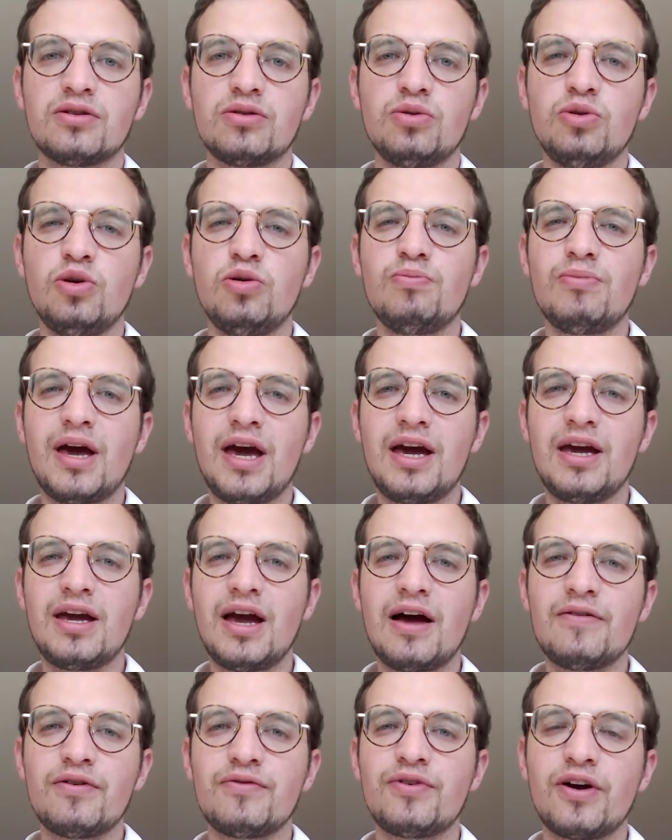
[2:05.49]
You may
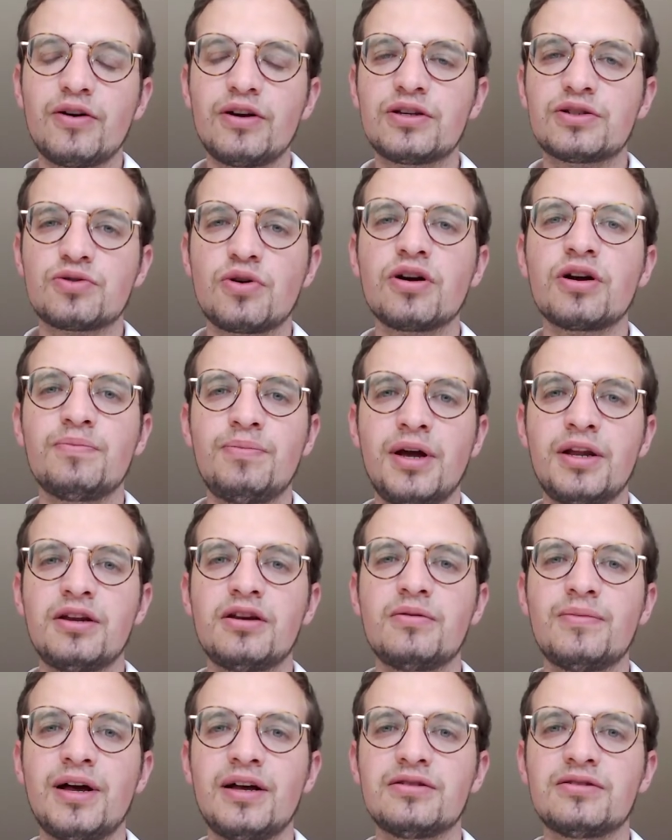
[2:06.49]
have a very strong opinion
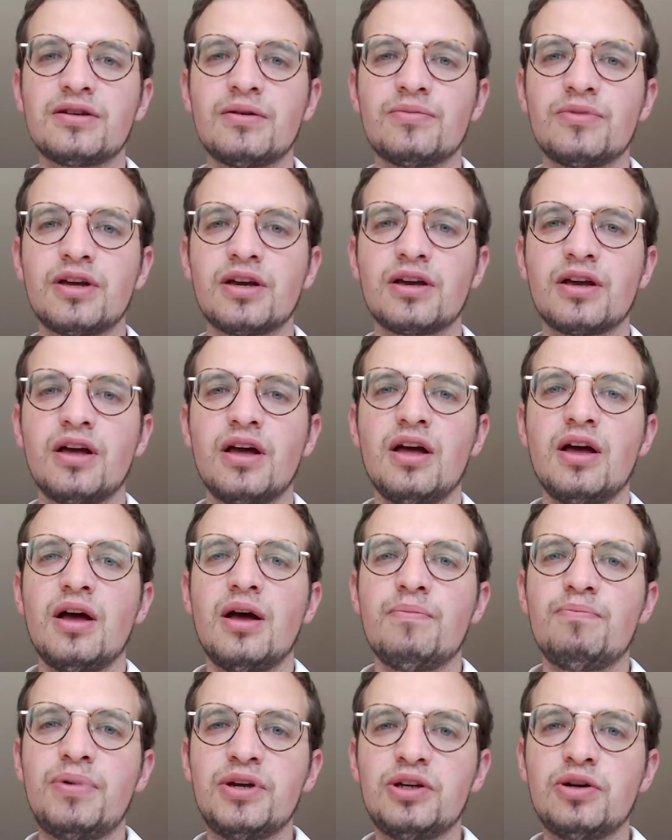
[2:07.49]
about something,
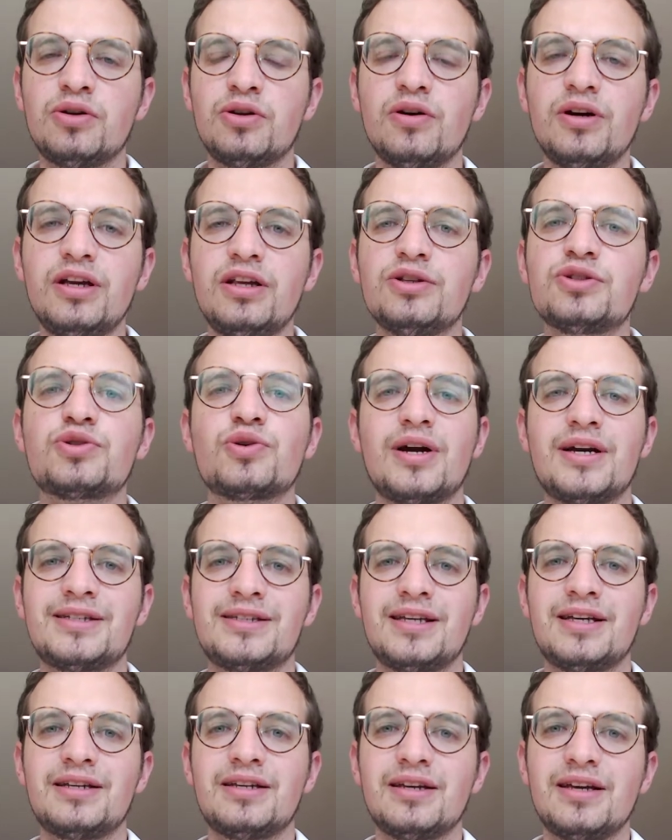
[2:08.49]
but you're not
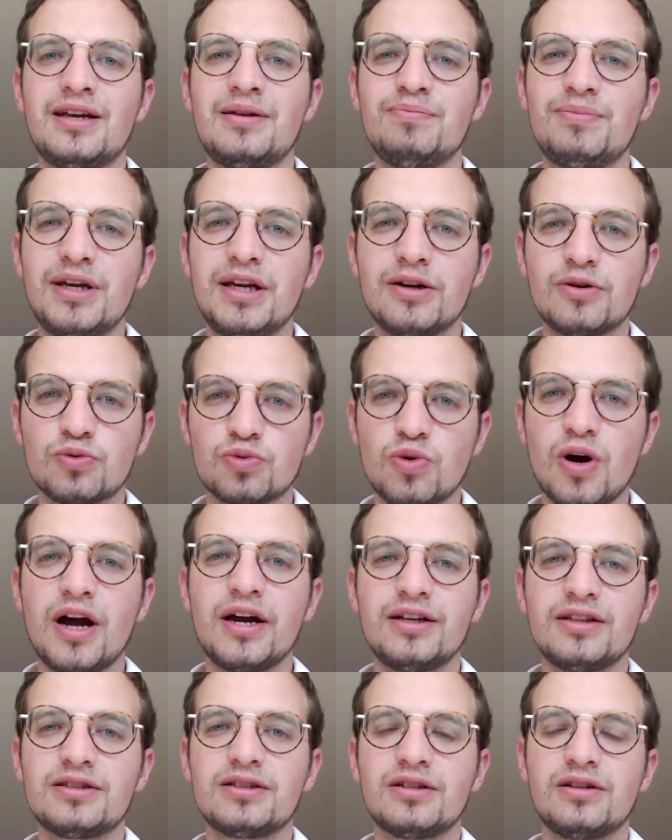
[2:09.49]
interested in being
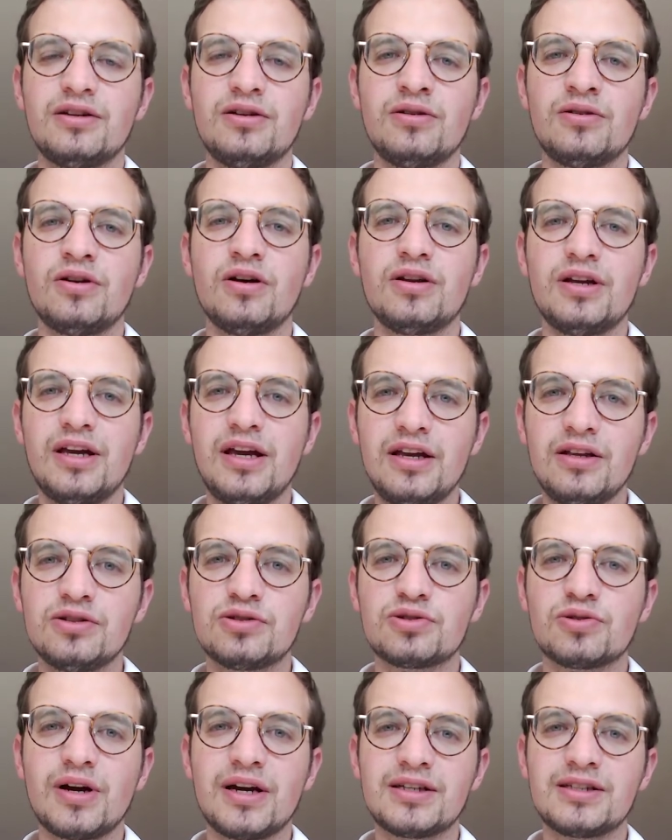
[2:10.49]
right. You're not
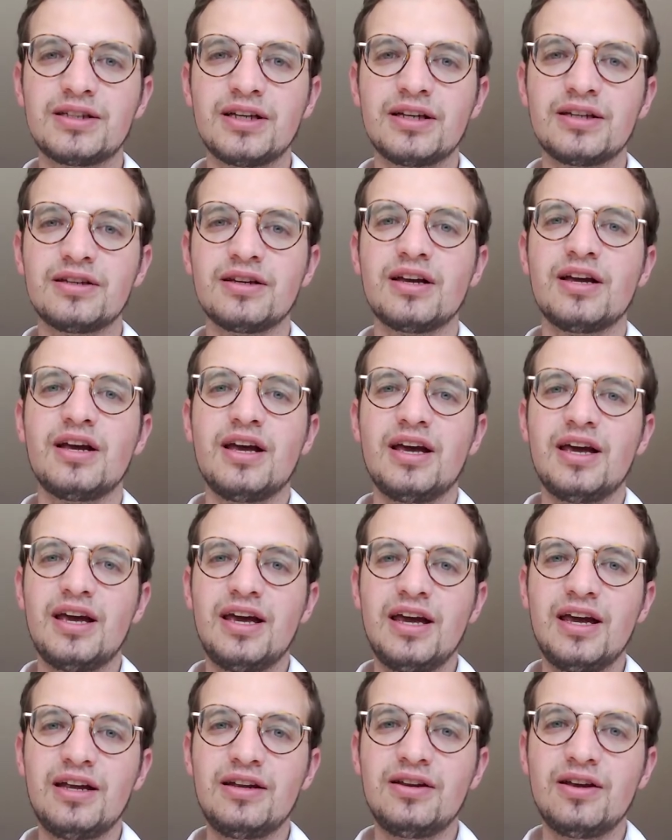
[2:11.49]
interested
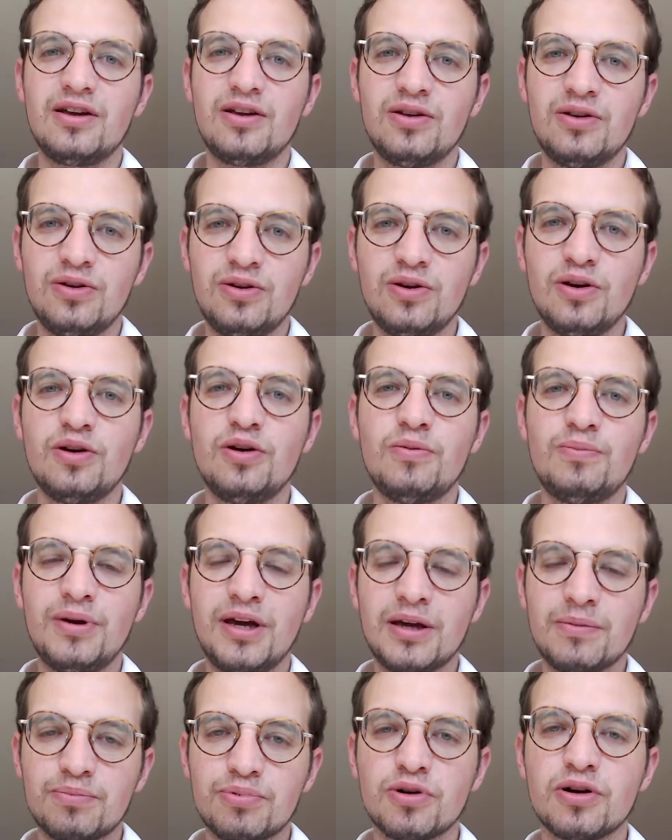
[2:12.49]
in you
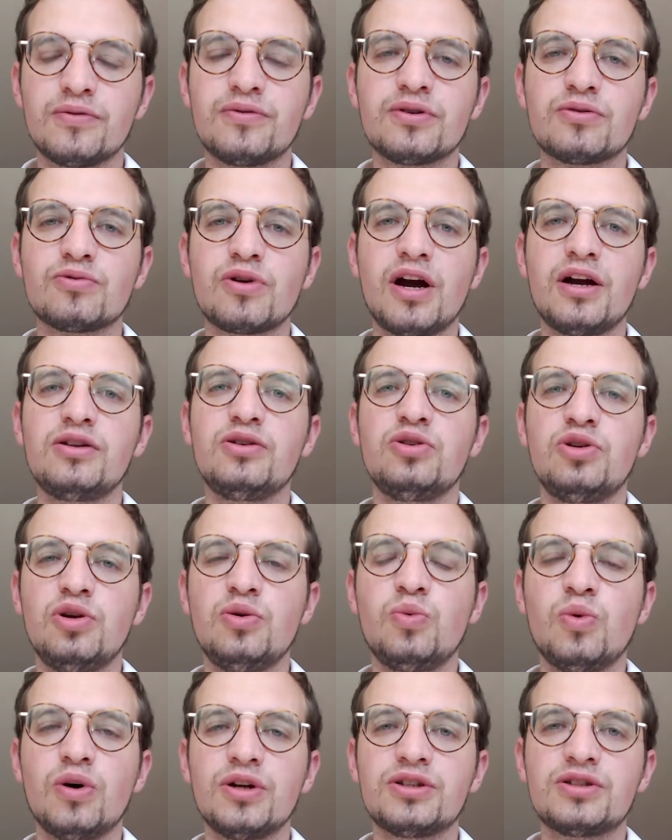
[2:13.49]
being proven right.
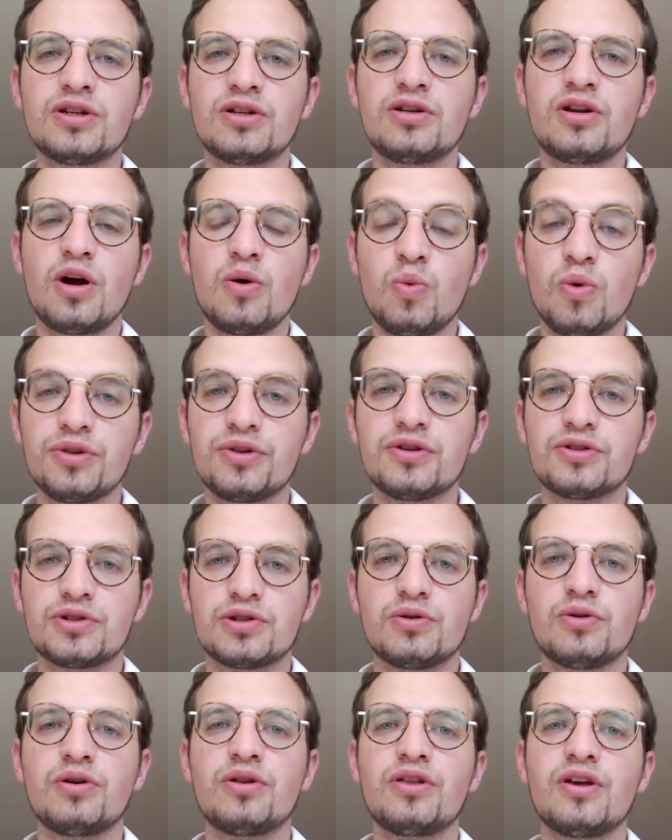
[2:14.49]
You want to know what the
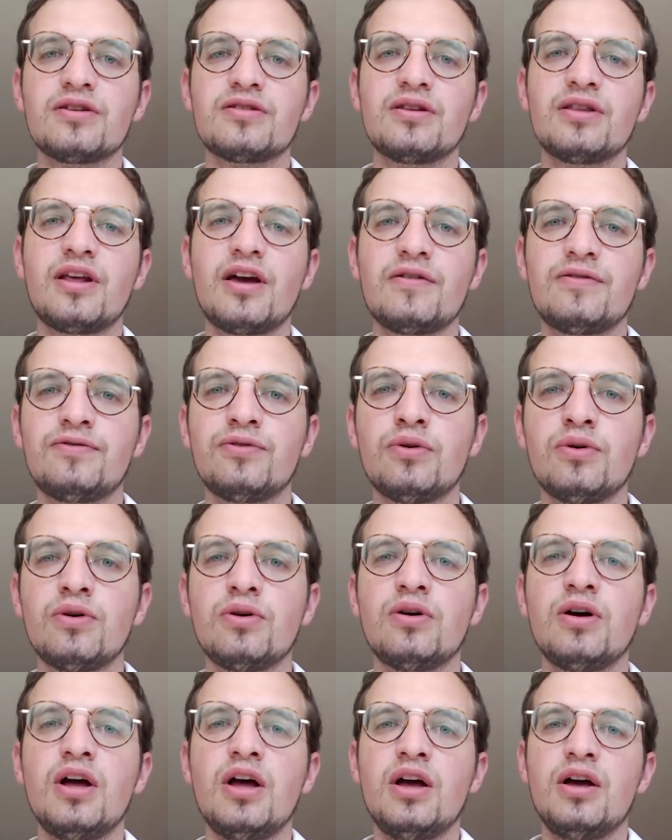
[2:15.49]
truth is, and
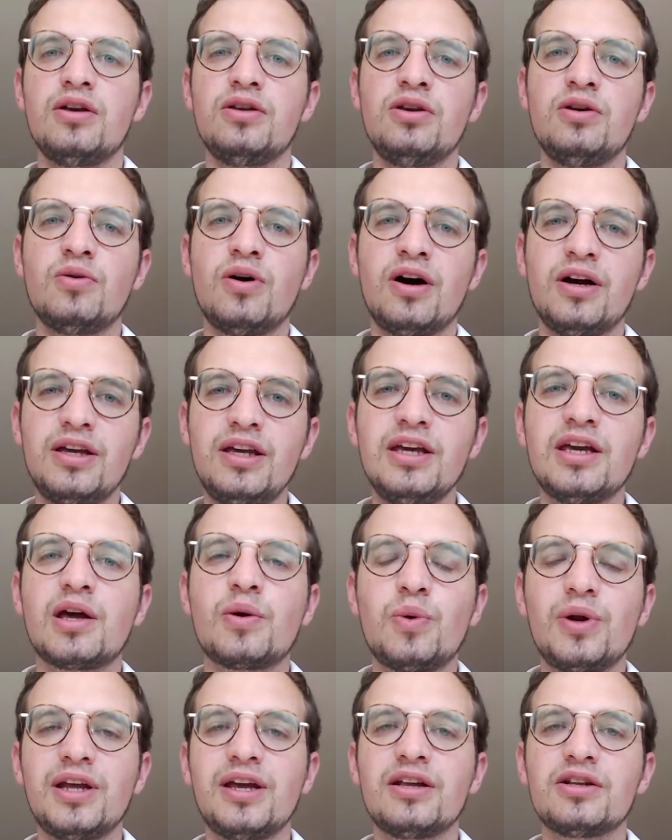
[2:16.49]
therefore you are
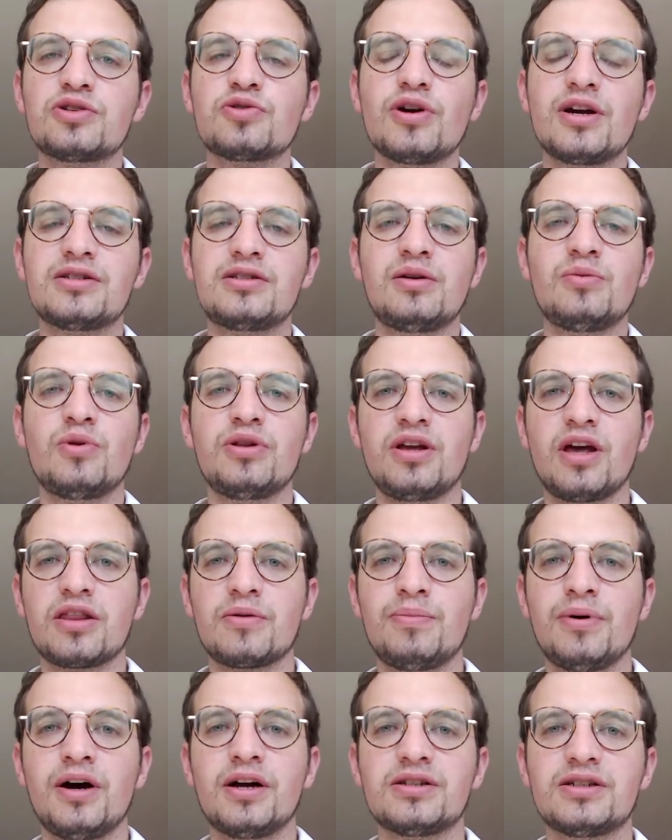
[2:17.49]
equally interested in what the other
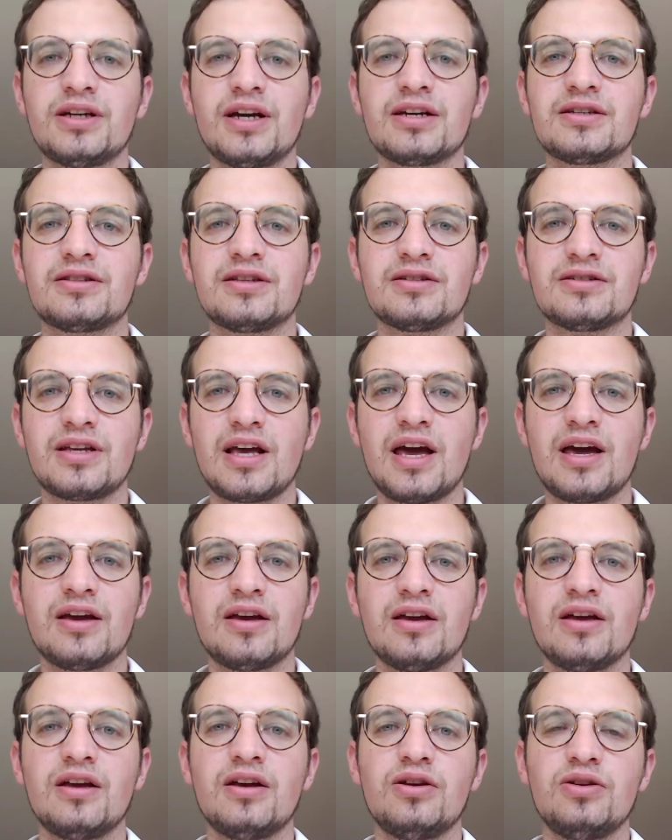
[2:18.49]
party has to say.
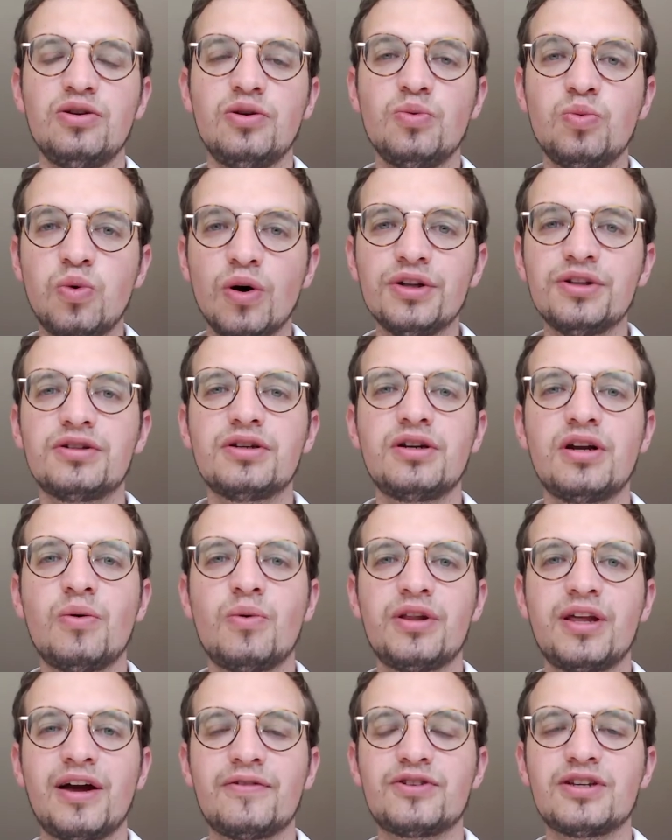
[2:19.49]
You want to know
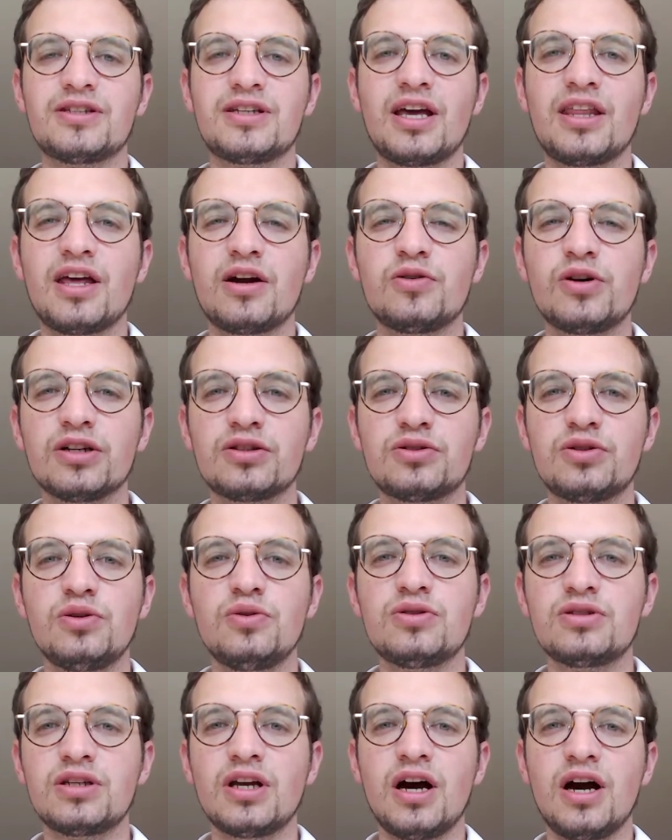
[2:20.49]
what they have to say. There are two
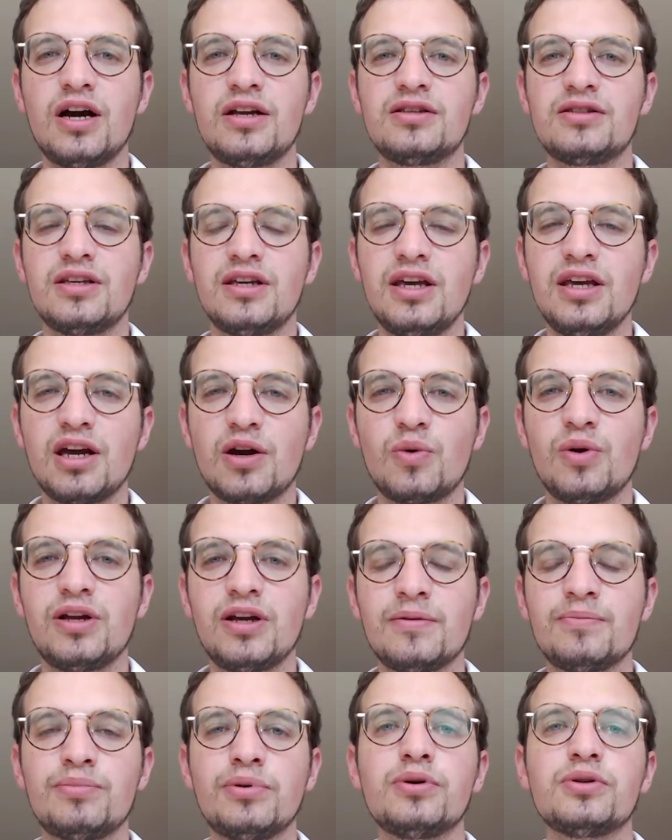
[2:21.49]
sides, equally
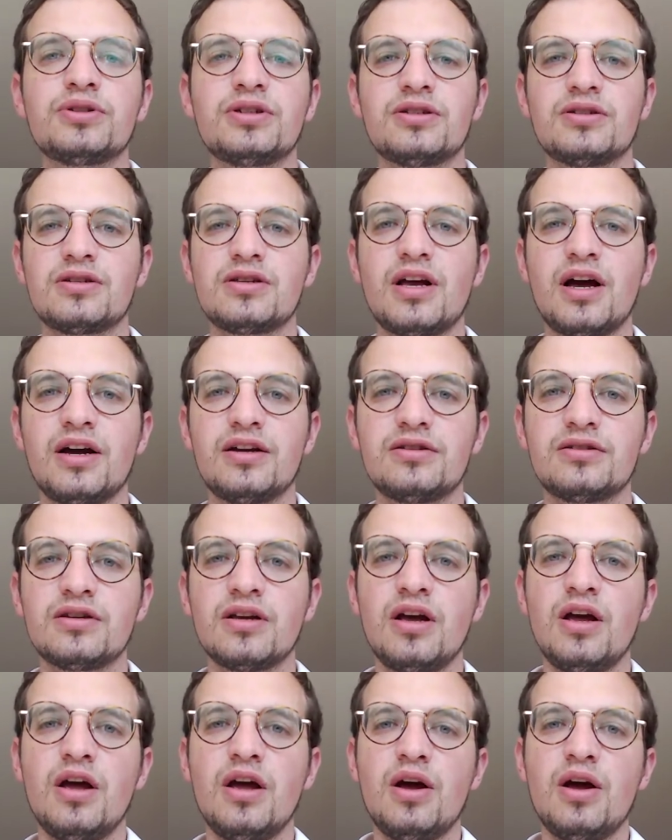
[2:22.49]
important sides.